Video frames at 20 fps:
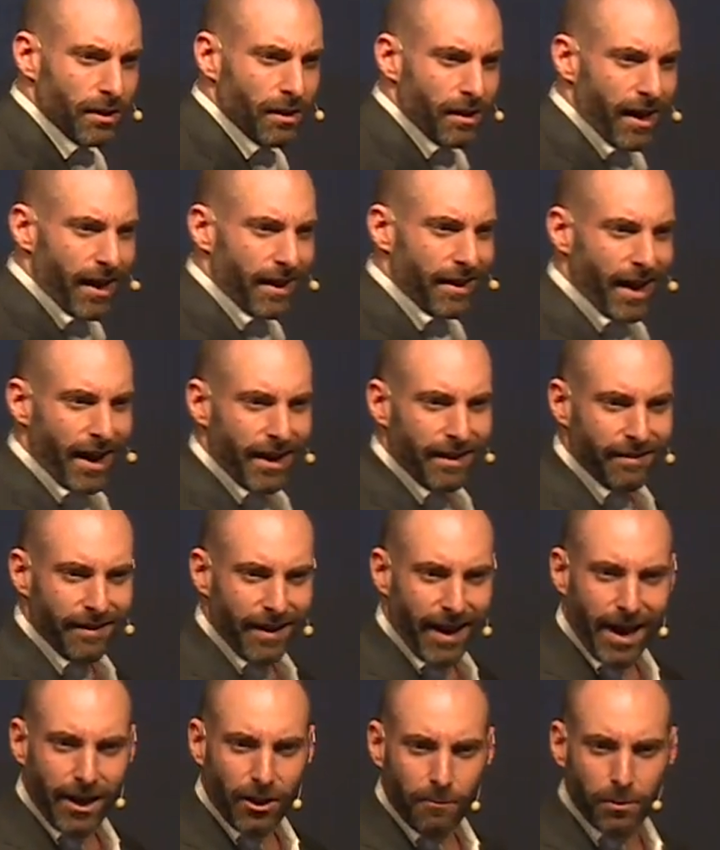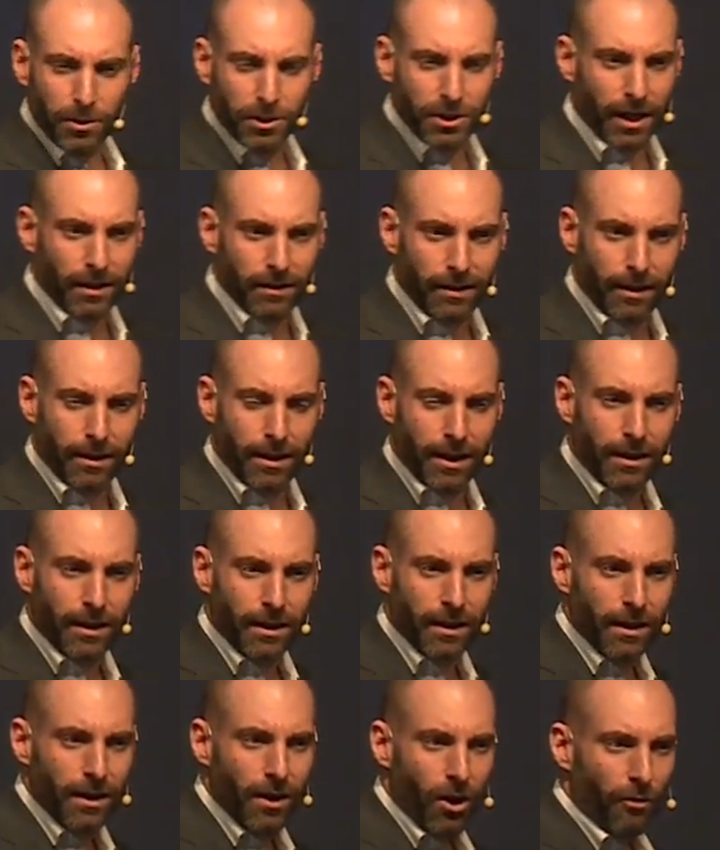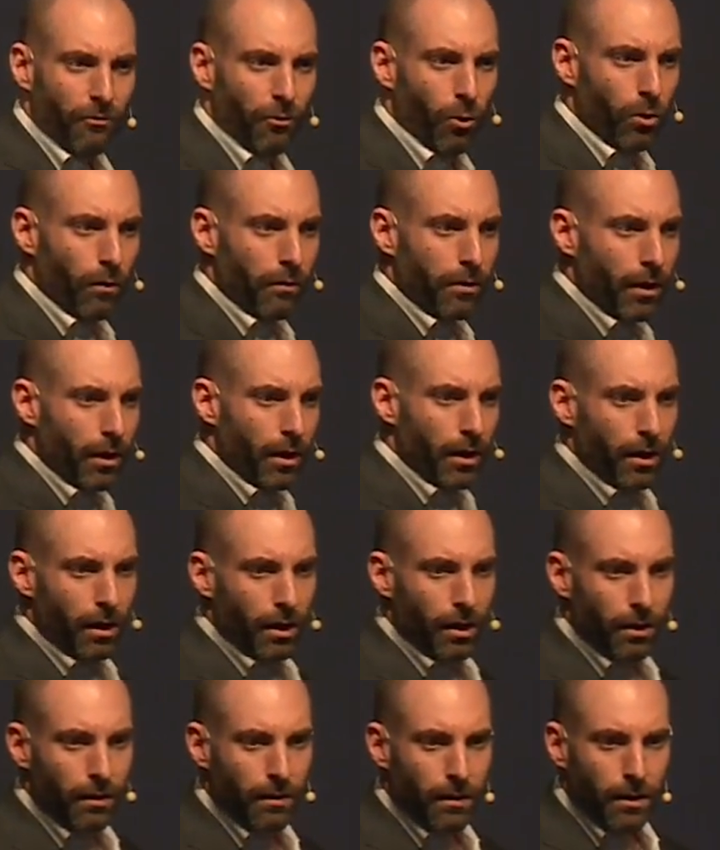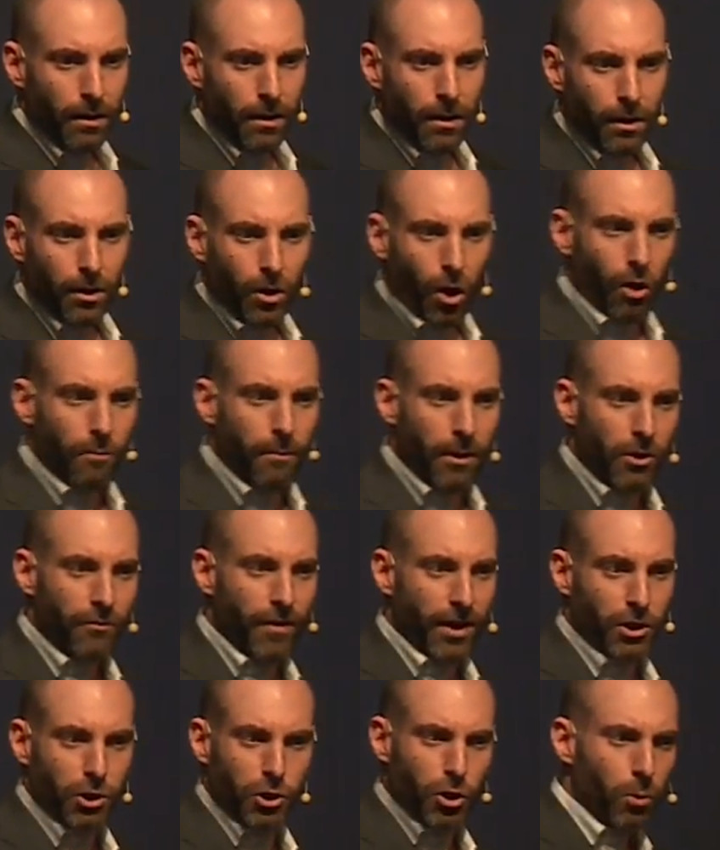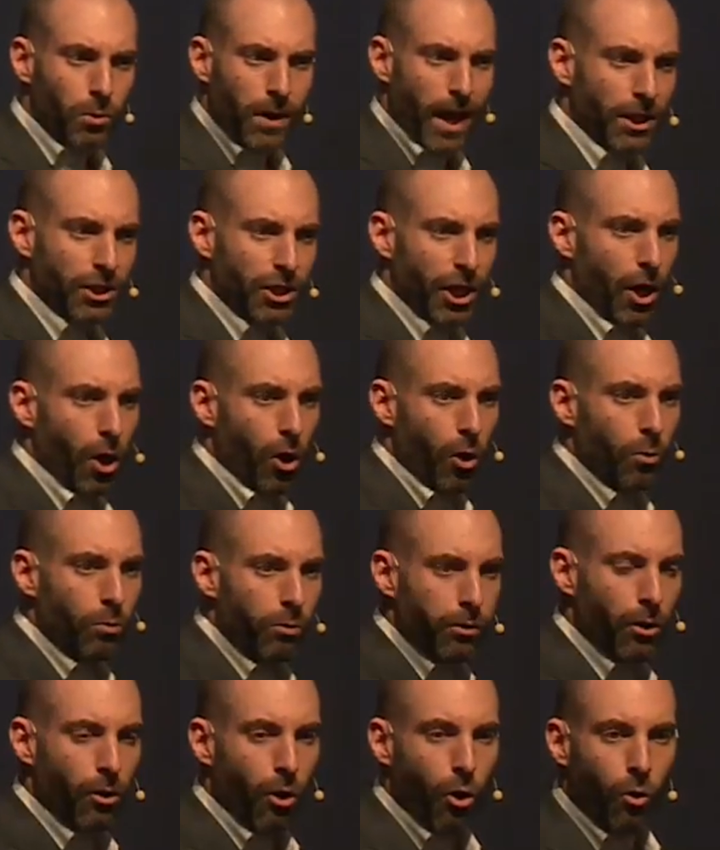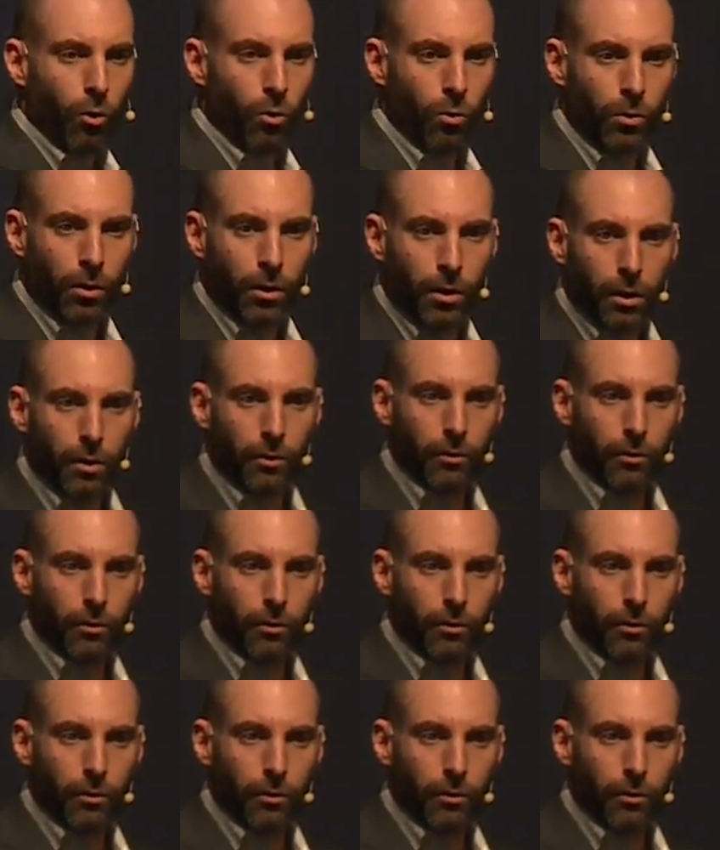And 98%, I think, of all of the car manufacturers don't actually own their own